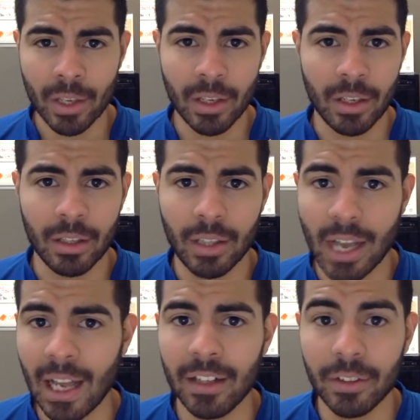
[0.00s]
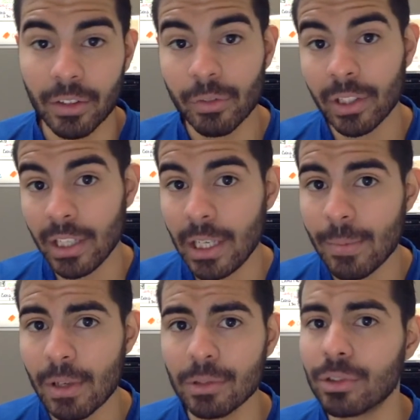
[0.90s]
and adding different
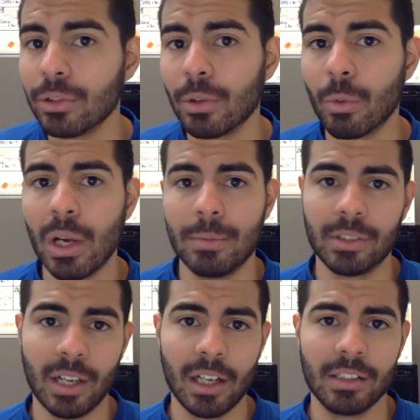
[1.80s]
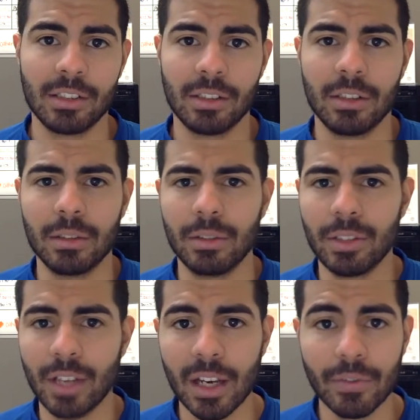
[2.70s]
emails to your website, so you
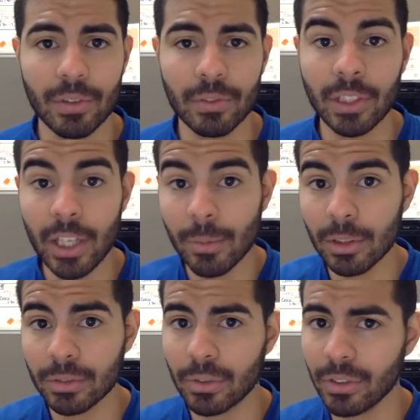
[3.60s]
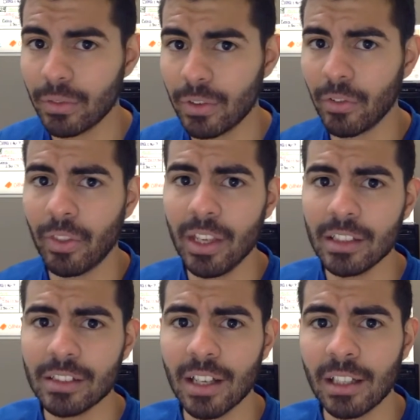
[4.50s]
can have different emails for different
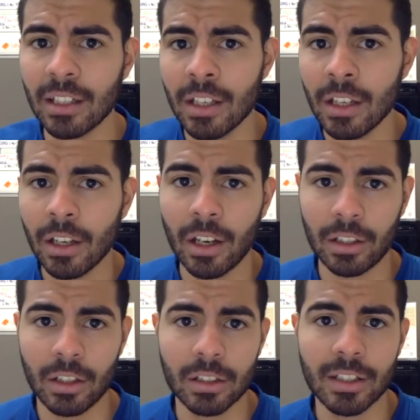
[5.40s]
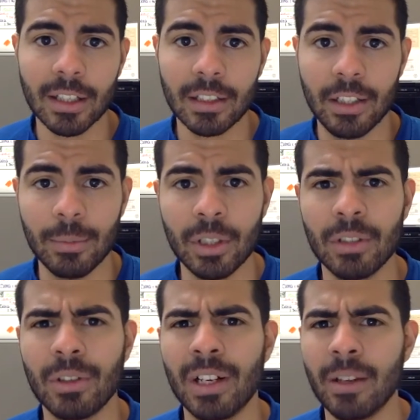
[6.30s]
things, like a contact
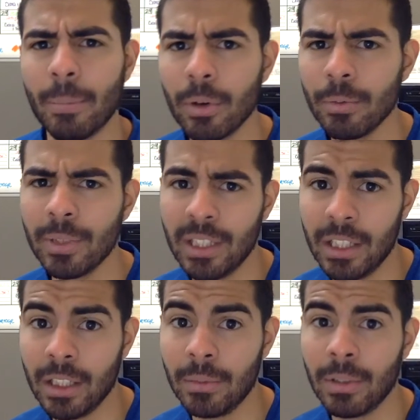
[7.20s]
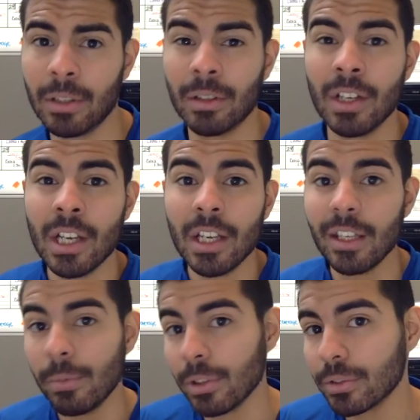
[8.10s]
email, an appointment email,
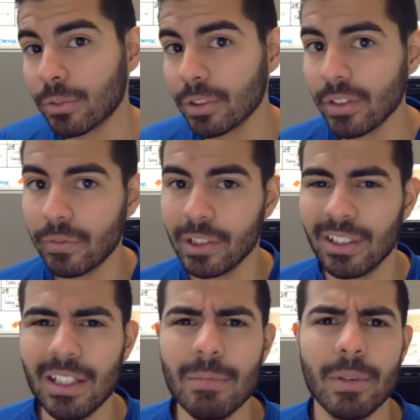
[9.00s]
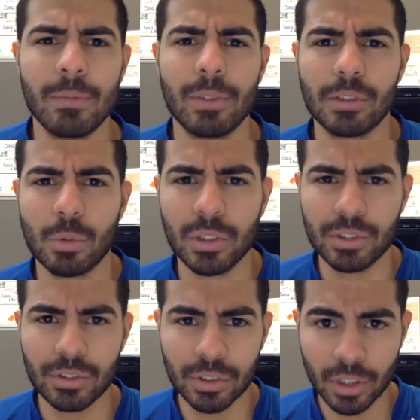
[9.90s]
emails for different team members
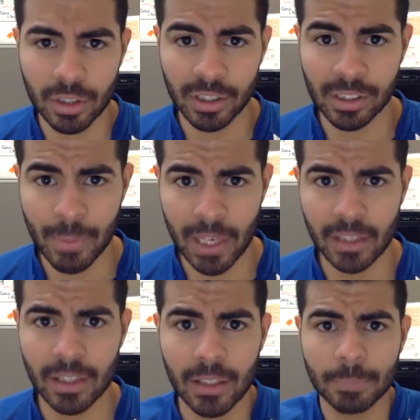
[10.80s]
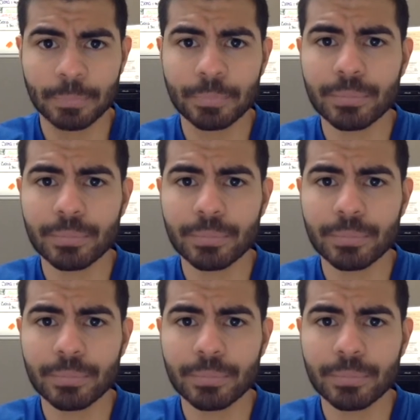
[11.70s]
once you start expanding.